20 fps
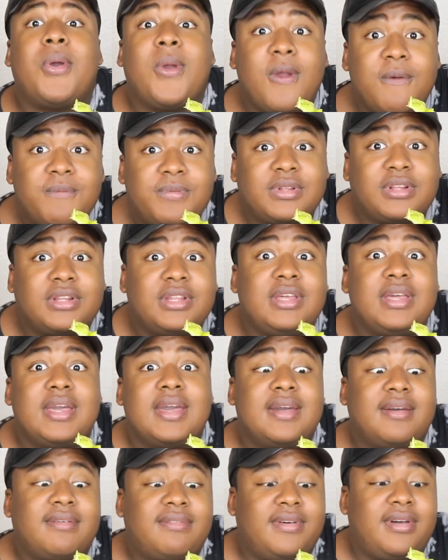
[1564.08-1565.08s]
perfectly
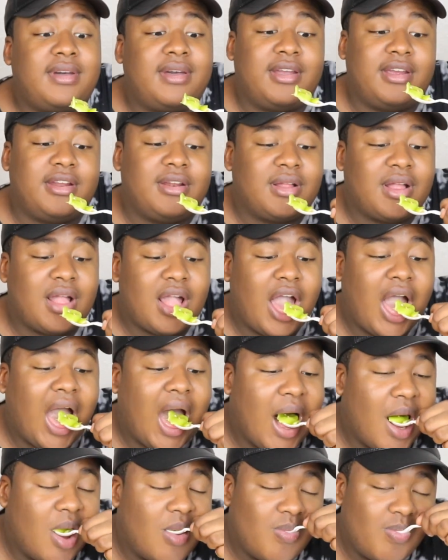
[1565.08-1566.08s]
fine.
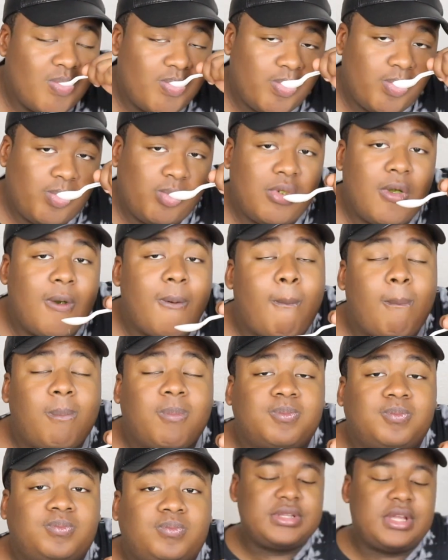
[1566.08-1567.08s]

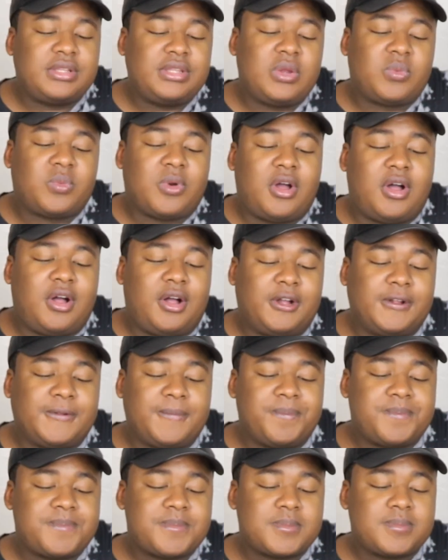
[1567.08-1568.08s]
There's nothing
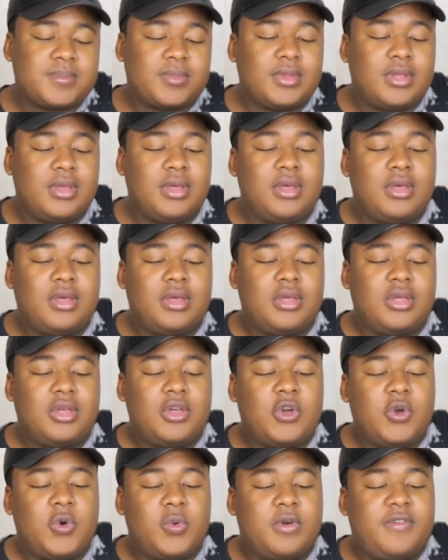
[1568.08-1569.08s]
wrong
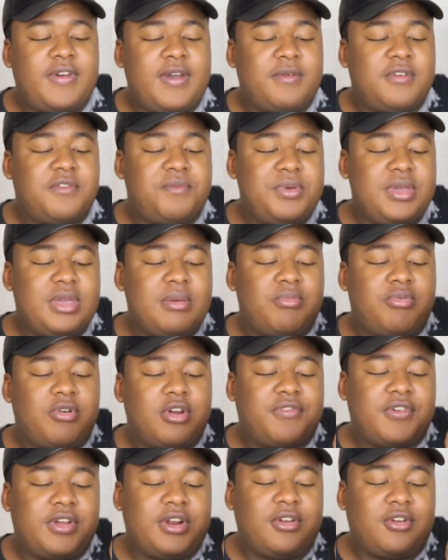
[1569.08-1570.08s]
with being
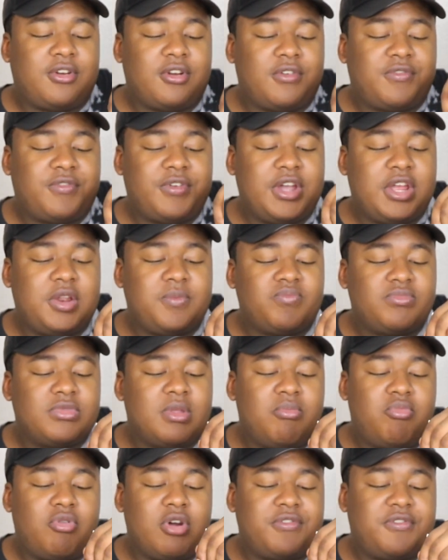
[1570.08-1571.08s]
boyfriend and
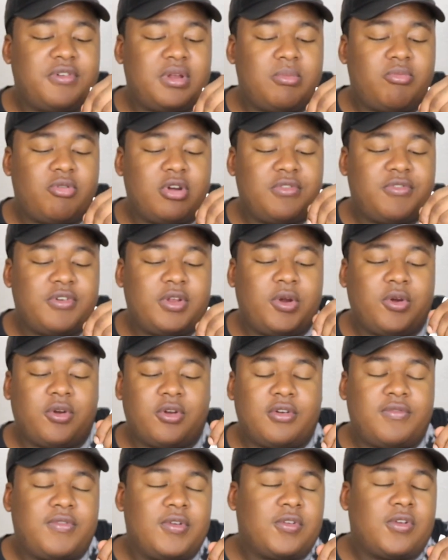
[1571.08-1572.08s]
girlfriend, boyfriend and boyfriend, or
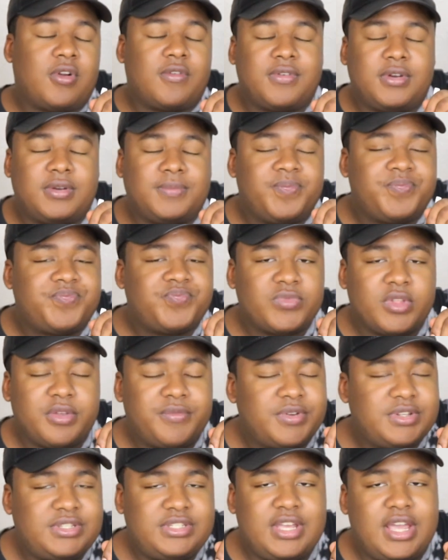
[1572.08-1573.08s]
girlfriend and girlfriend
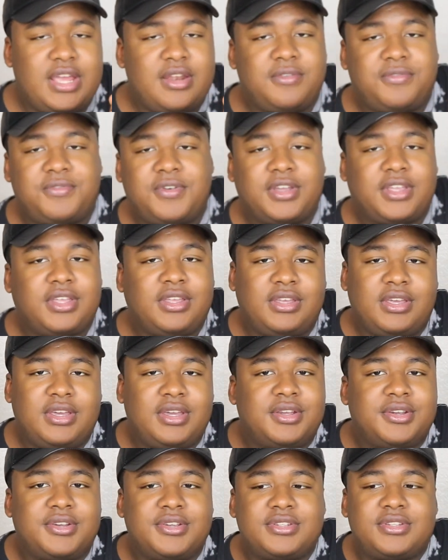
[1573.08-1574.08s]
for 10 fucking
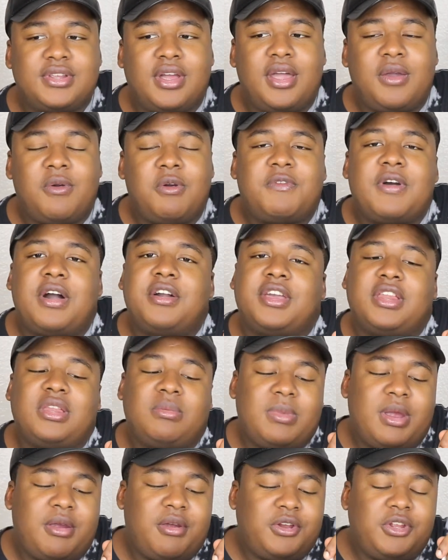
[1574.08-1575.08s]
years without
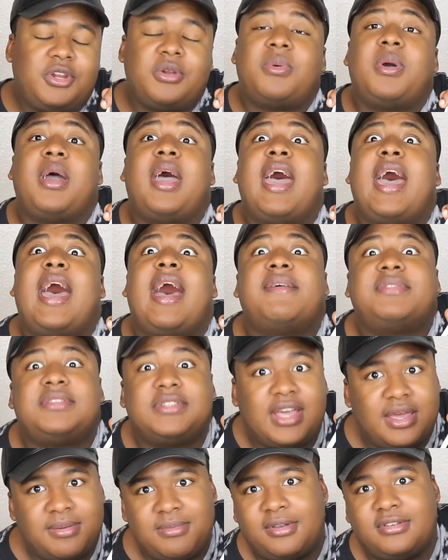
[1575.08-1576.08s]
getting married. You don't have
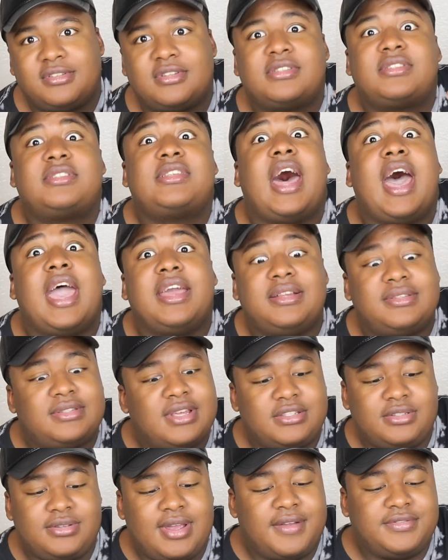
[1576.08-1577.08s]
to get married. Society
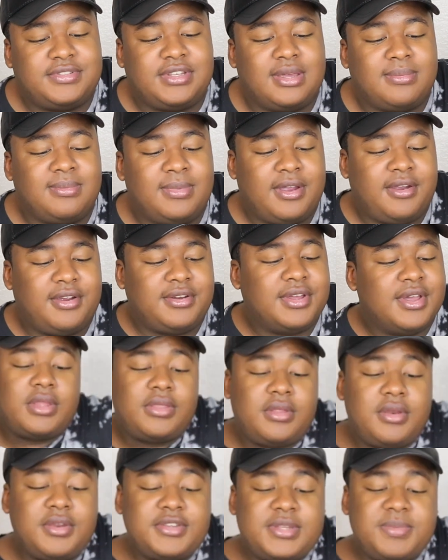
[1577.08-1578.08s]
says you have to get married.
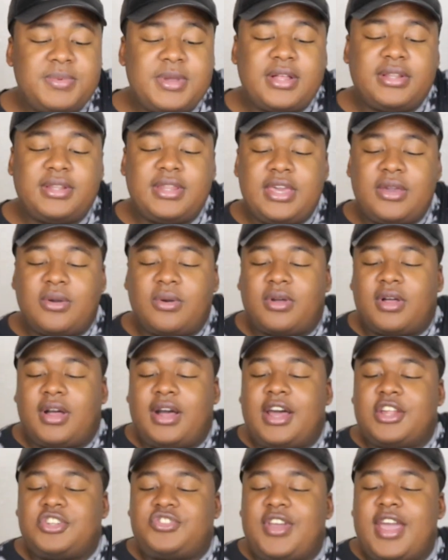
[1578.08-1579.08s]
There needs to be a legal
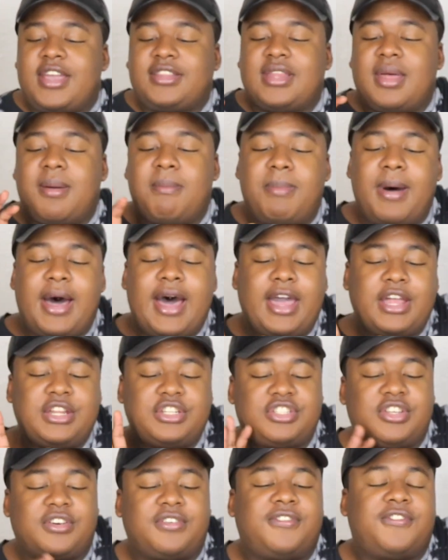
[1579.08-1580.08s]
contract that
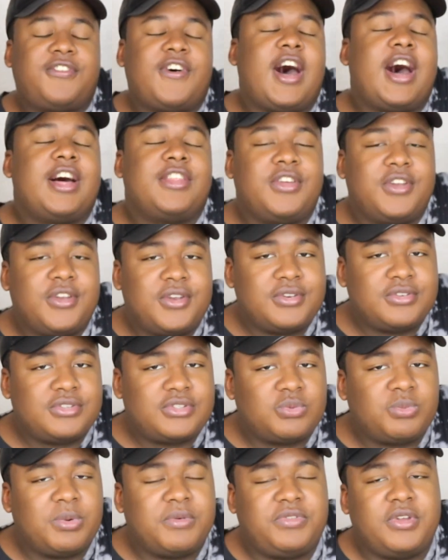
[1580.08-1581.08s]
binds
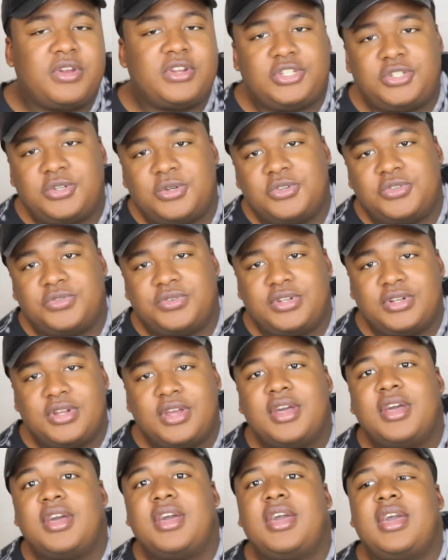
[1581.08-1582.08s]
fathers with their children.
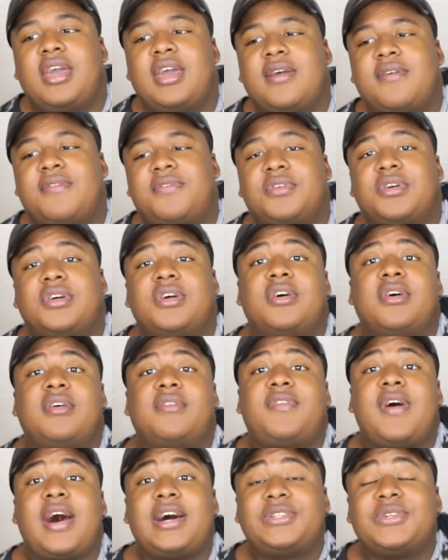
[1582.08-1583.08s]
If
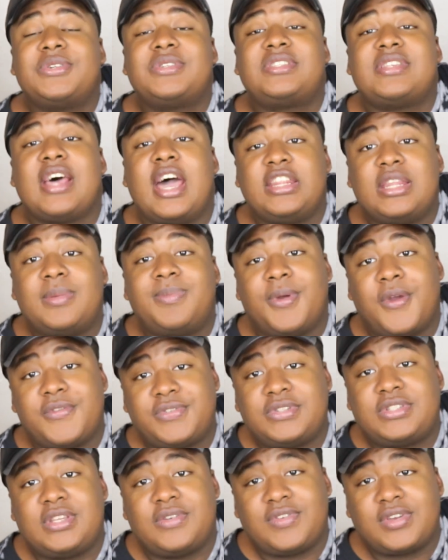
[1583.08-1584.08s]
fathers sign the birth
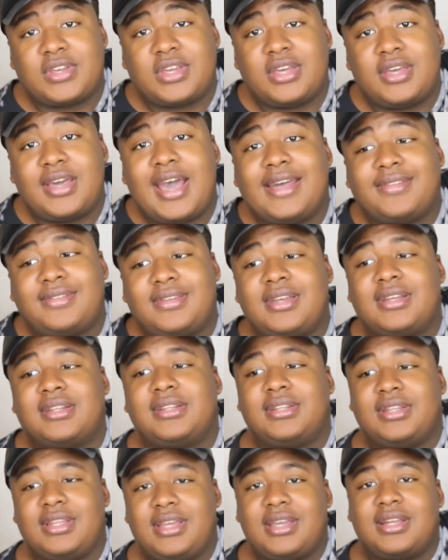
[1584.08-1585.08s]
certificate, I think
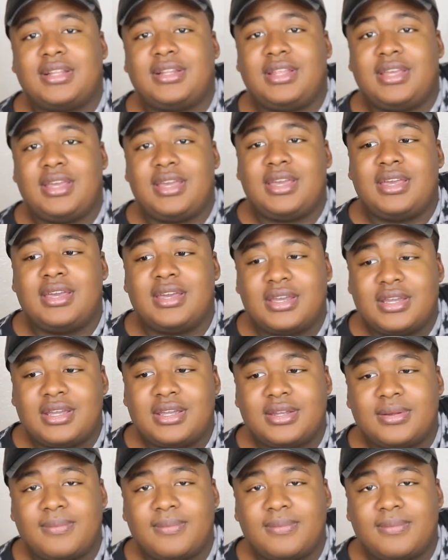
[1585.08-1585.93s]
legally,